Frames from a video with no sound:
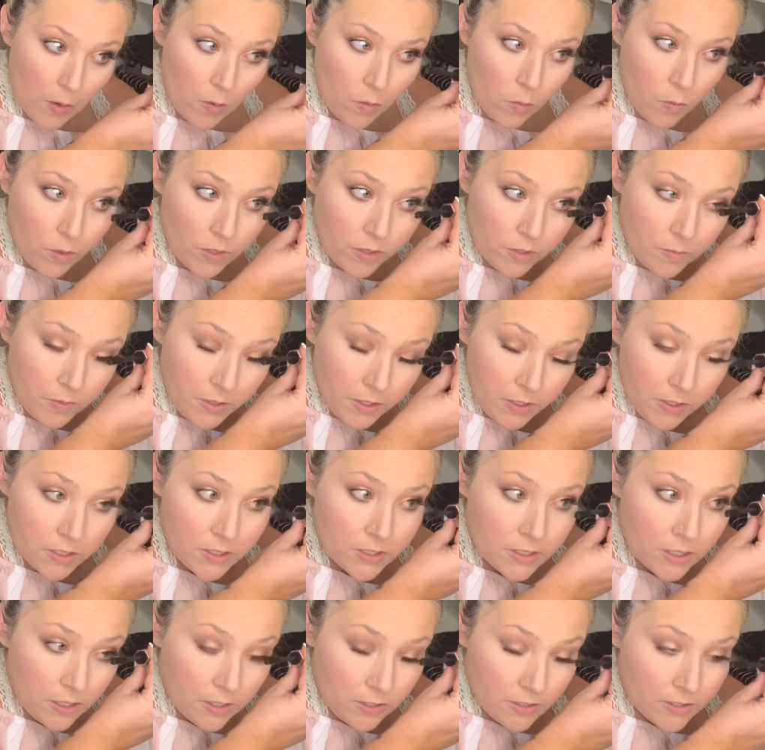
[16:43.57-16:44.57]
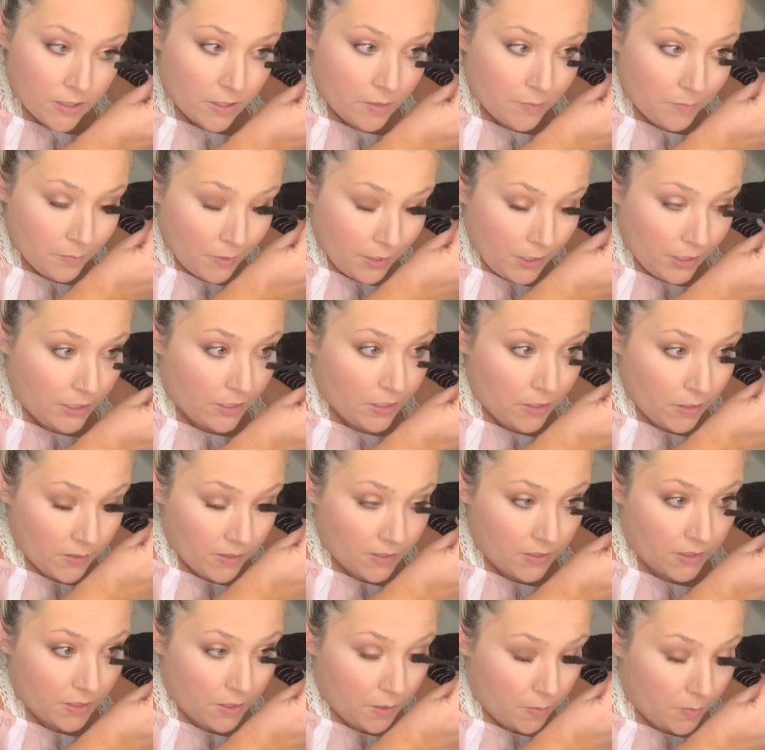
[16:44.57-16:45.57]
With my Ardell's, I might go
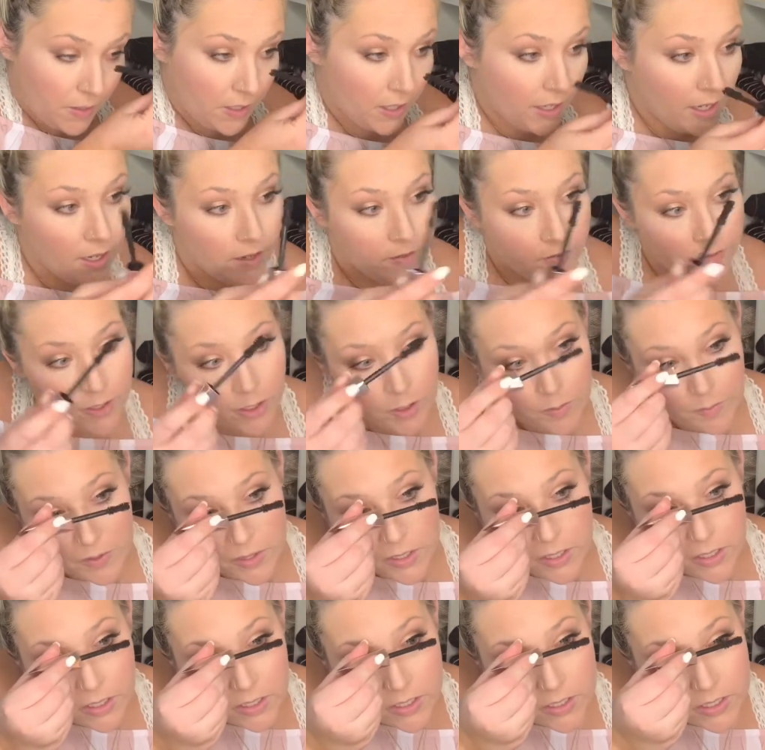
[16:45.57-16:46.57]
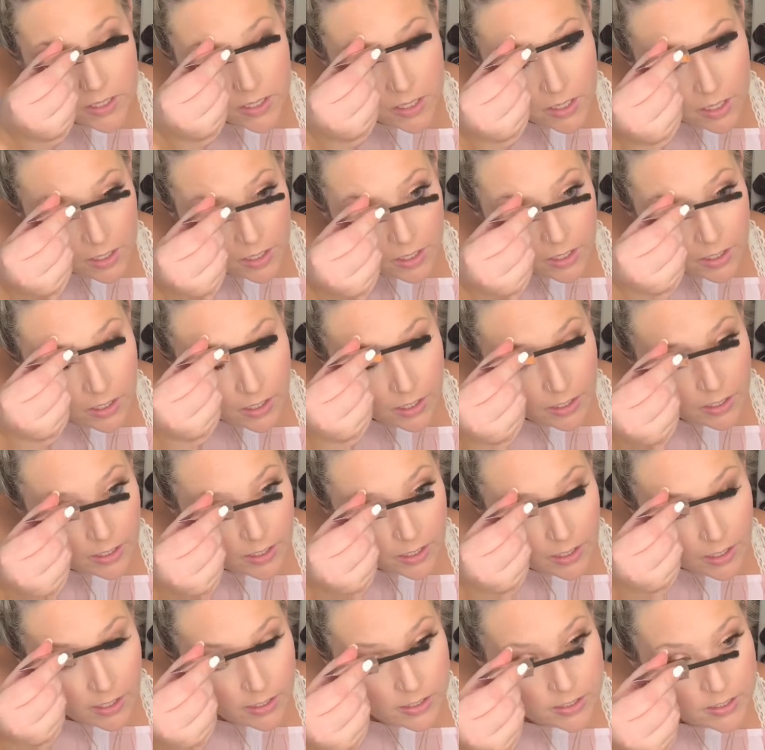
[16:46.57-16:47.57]
a little bit heavier because, like
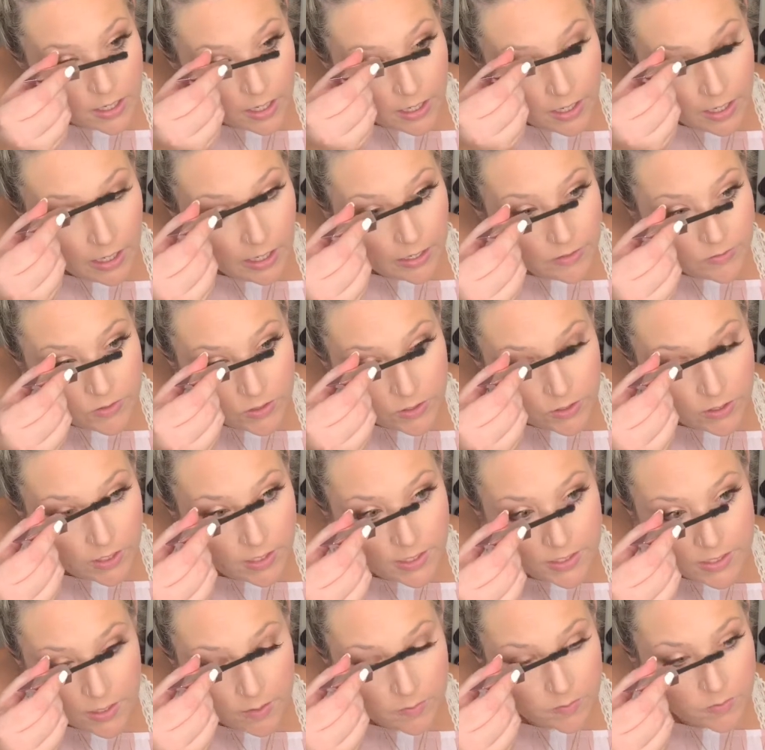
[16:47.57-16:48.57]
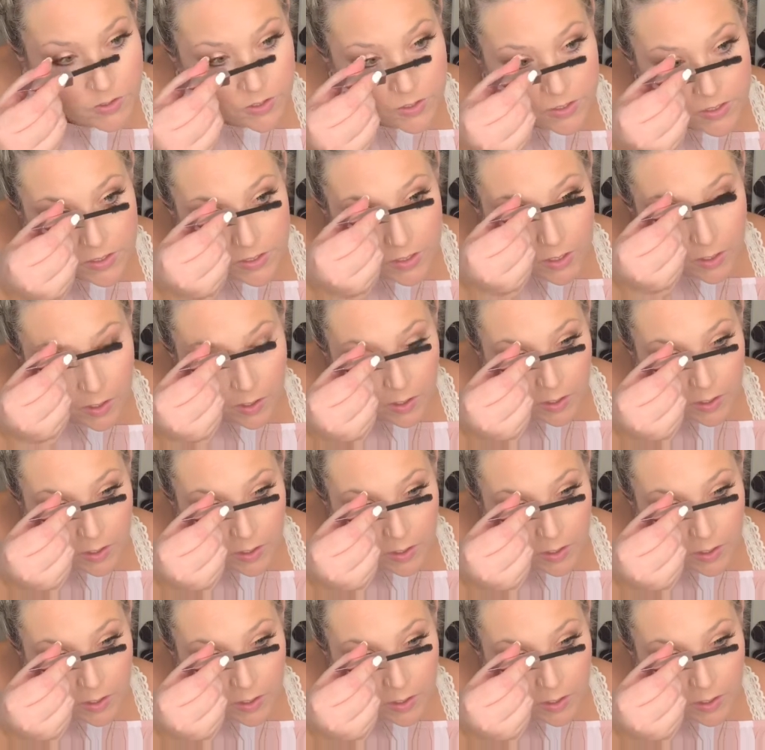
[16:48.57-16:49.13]
I said, after this, I'm just